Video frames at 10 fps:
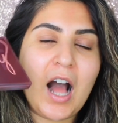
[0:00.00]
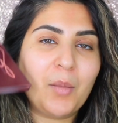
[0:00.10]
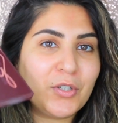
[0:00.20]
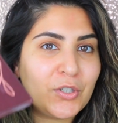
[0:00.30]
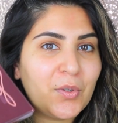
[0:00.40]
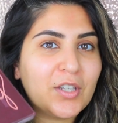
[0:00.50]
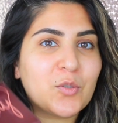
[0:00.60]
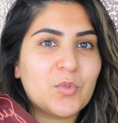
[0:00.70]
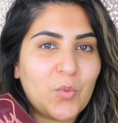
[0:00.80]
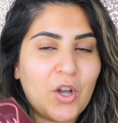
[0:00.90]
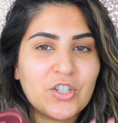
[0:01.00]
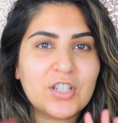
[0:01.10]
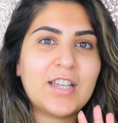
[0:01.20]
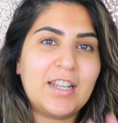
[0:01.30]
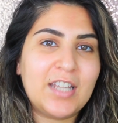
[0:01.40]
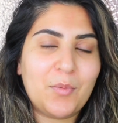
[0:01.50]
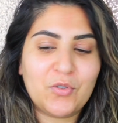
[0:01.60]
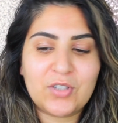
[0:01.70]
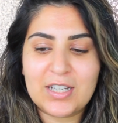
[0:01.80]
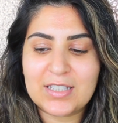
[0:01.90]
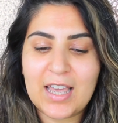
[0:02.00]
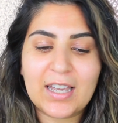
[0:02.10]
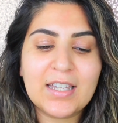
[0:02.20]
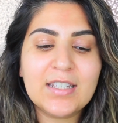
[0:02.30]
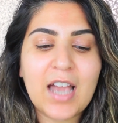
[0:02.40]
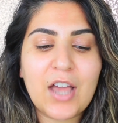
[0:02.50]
I'll be doing some swatches and demos in a second,